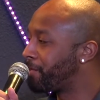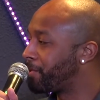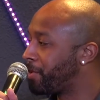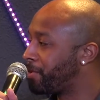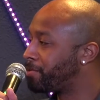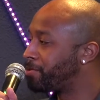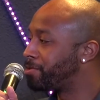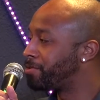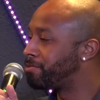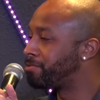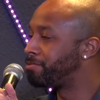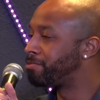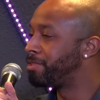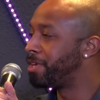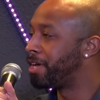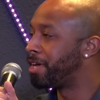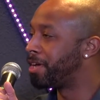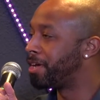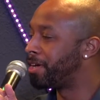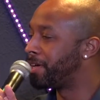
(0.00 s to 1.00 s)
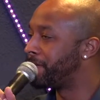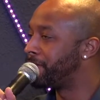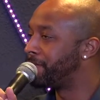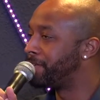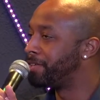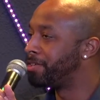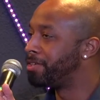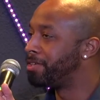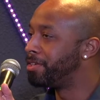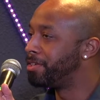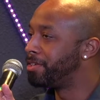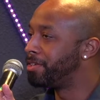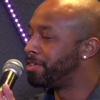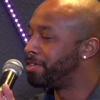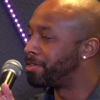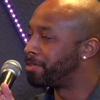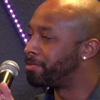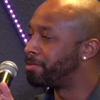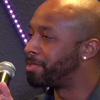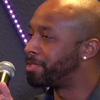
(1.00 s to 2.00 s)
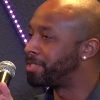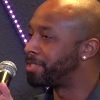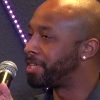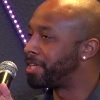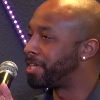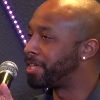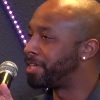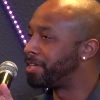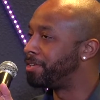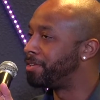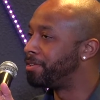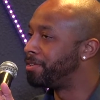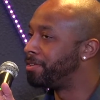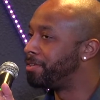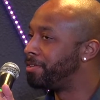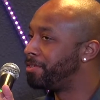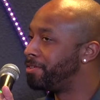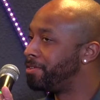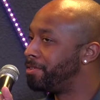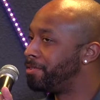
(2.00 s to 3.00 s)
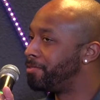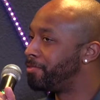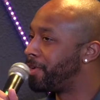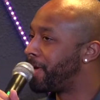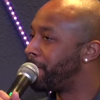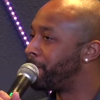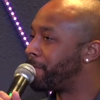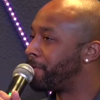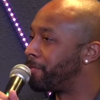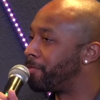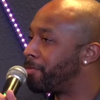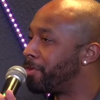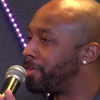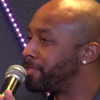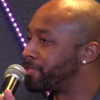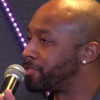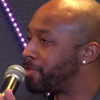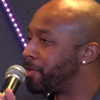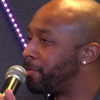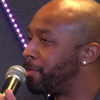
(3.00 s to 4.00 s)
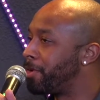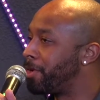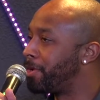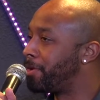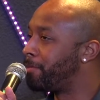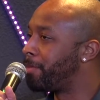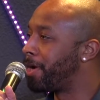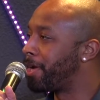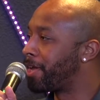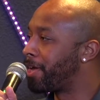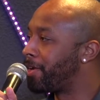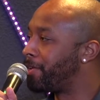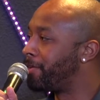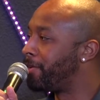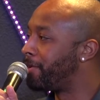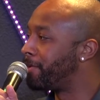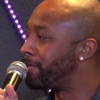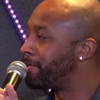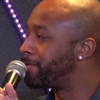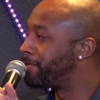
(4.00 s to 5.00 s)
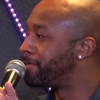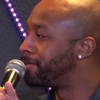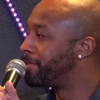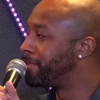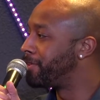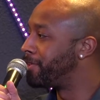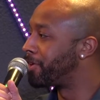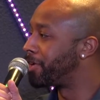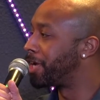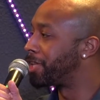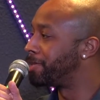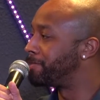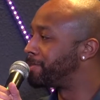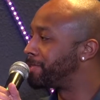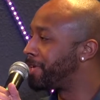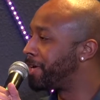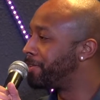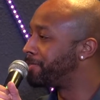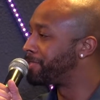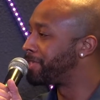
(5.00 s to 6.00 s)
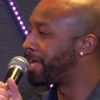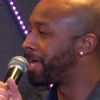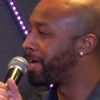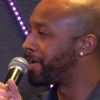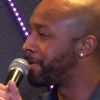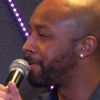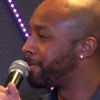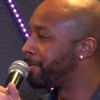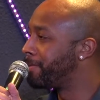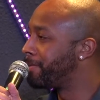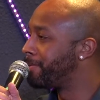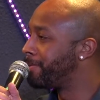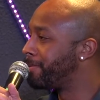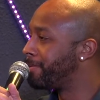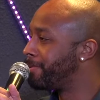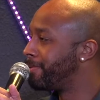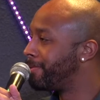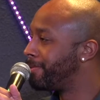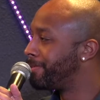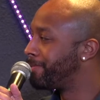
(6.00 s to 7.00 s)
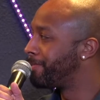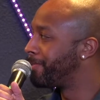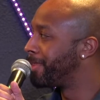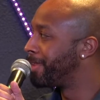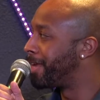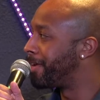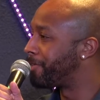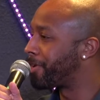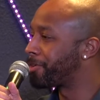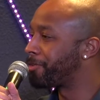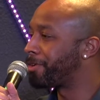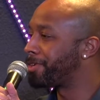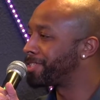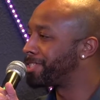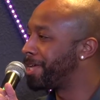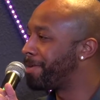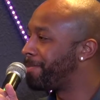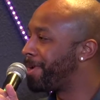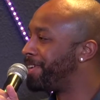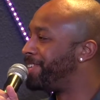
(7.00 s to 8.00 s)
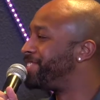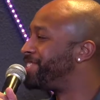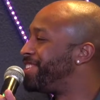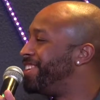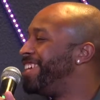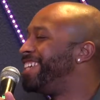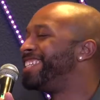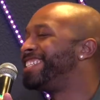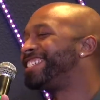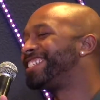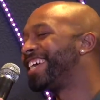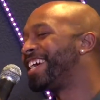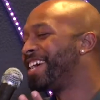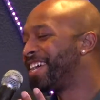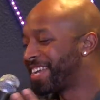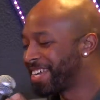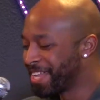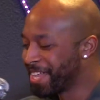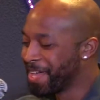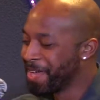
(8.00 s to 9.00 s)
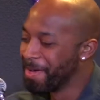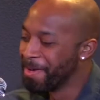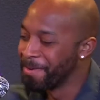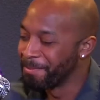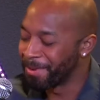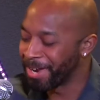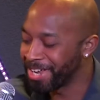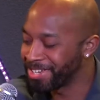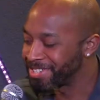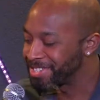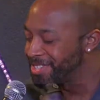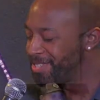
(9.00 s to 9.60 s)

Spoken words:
close, I don't want to say family or friends, because I don't want anybody I know looking at themselves like, have I crossed that boundary? It's like, but I